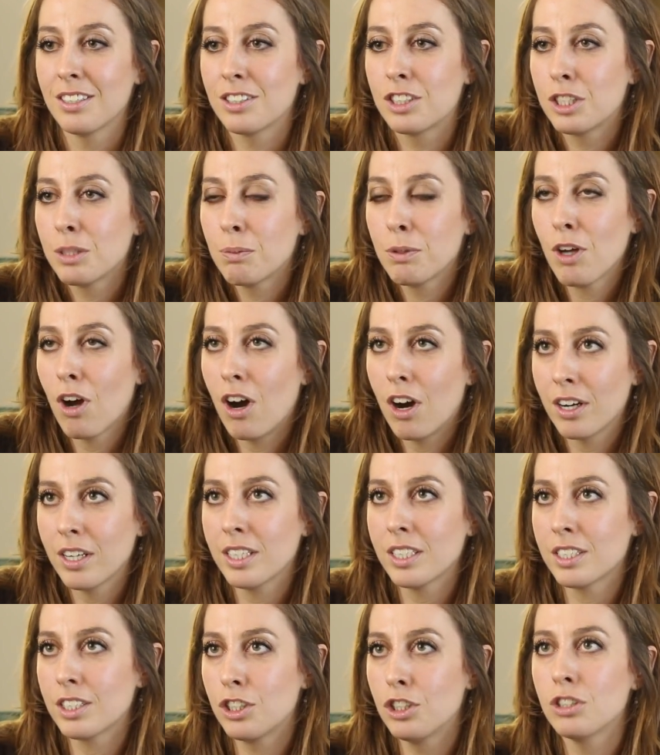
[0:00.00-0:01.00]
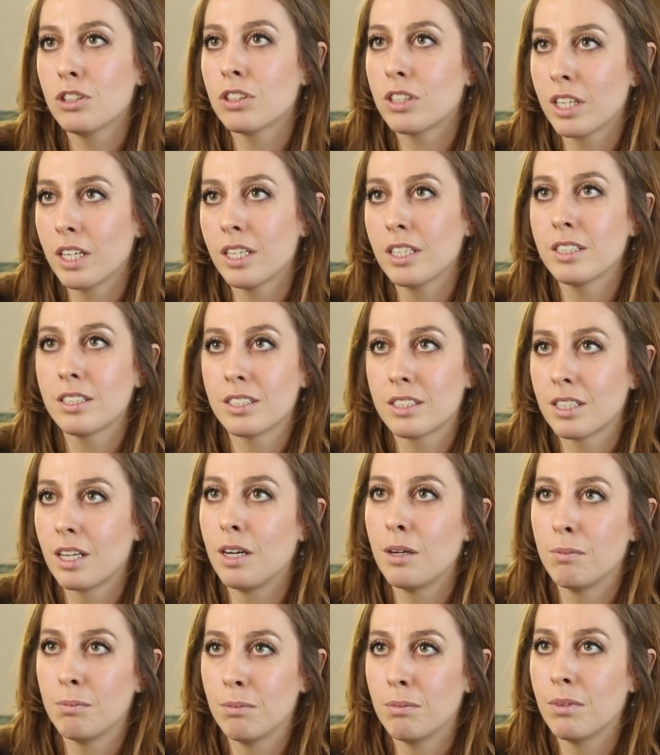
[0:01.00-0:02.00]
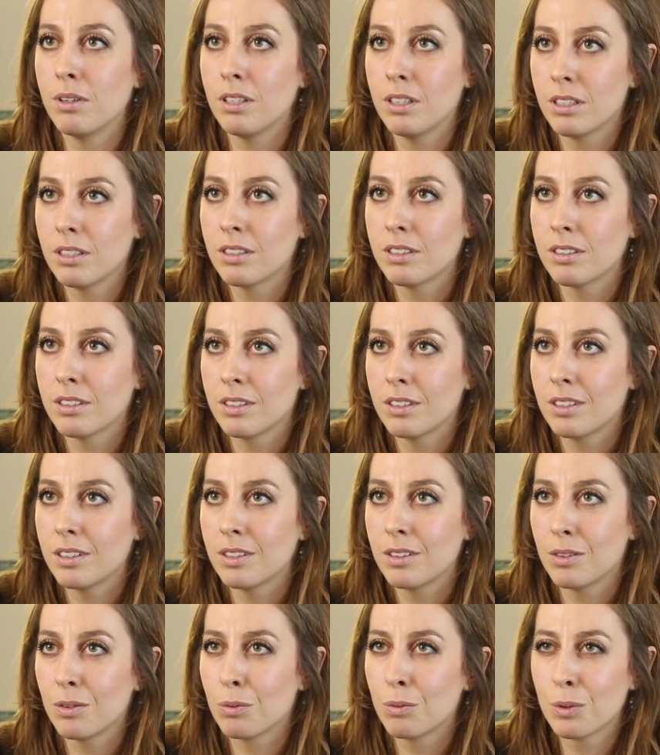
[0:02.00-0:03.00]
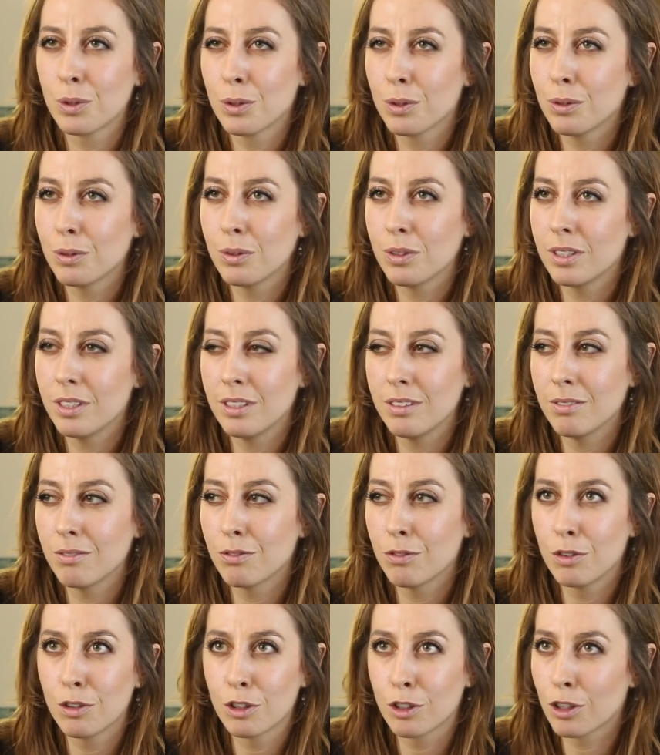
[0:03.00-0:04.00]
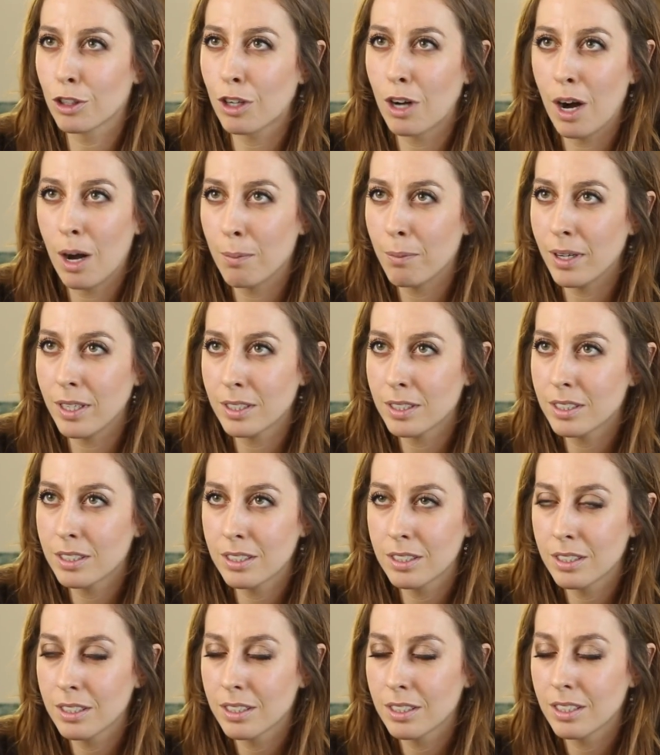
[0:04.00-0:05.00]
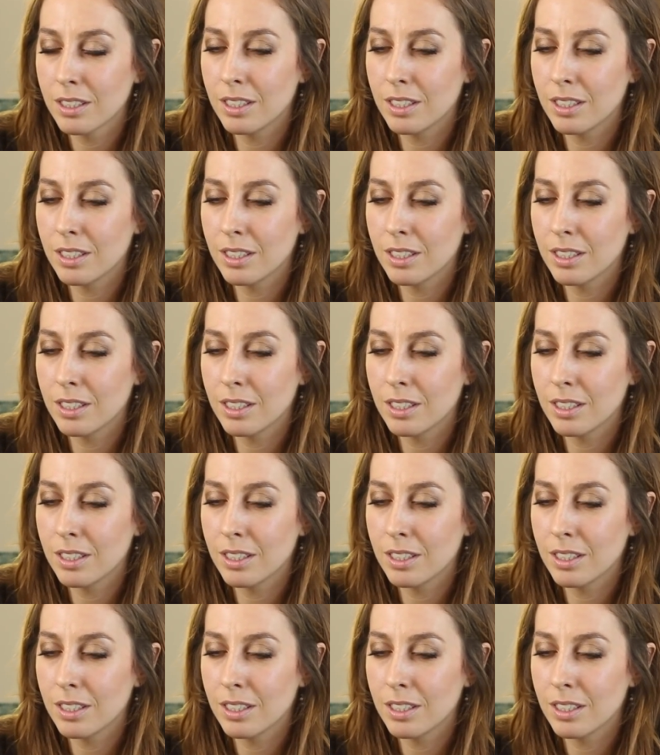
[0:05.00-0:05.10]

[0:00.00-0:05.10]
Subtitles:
to be honest, you'll get some rude and vulgar comments.